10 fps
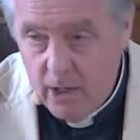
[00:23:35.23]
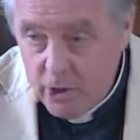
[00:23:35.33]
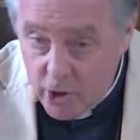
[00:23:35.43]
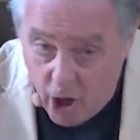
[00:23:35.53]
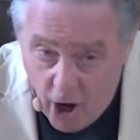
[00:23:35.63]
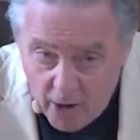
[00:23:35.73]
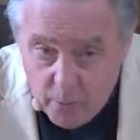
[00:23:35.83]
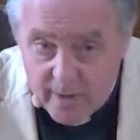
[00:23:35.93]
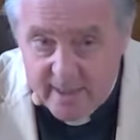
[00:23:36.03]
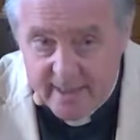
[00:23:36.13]
God
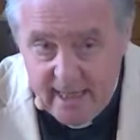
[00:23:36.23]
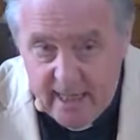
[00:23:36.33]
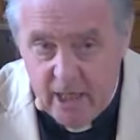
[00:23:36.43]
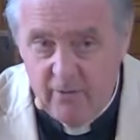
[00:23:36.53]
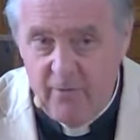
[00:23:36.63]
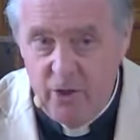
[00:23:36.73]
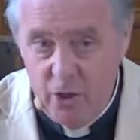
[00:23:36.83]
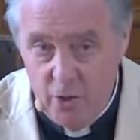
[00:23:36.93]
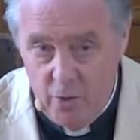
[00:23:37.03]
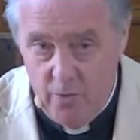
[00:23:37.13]
was thinking of
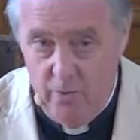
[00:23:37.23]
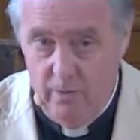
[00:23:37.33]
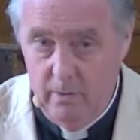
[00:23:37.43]
you